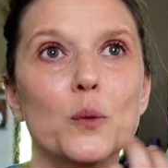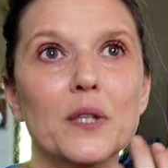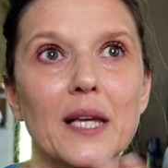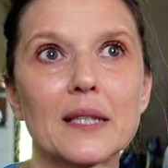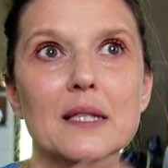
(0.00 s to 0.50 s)

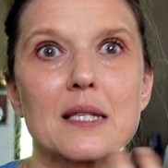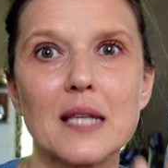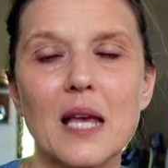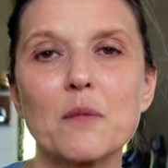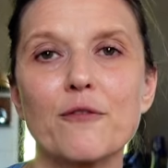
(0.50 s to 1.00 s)
will get the
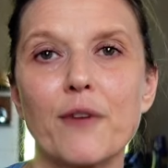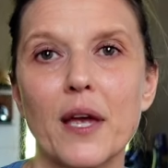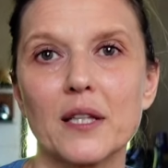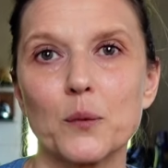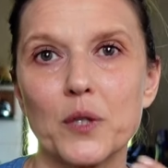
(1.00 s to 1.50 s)
same
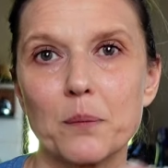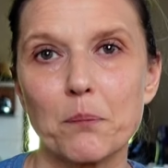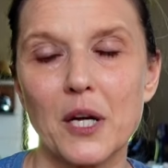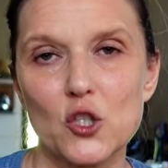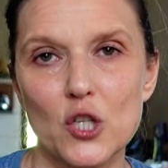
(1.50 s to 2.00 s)
effect with
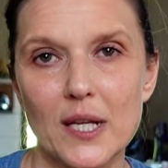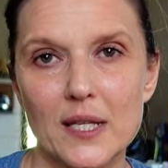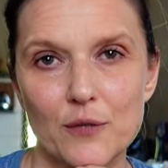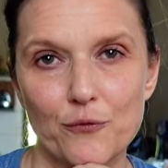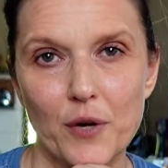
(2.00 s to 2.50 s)
much
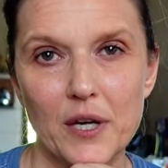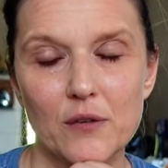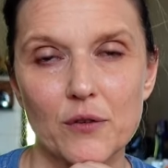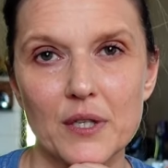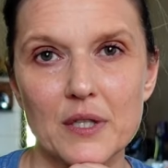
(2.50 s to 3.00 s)
less
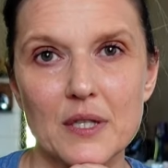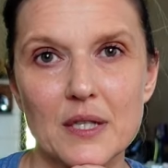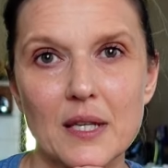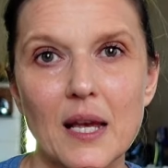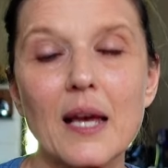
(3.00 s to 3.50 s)
fragrance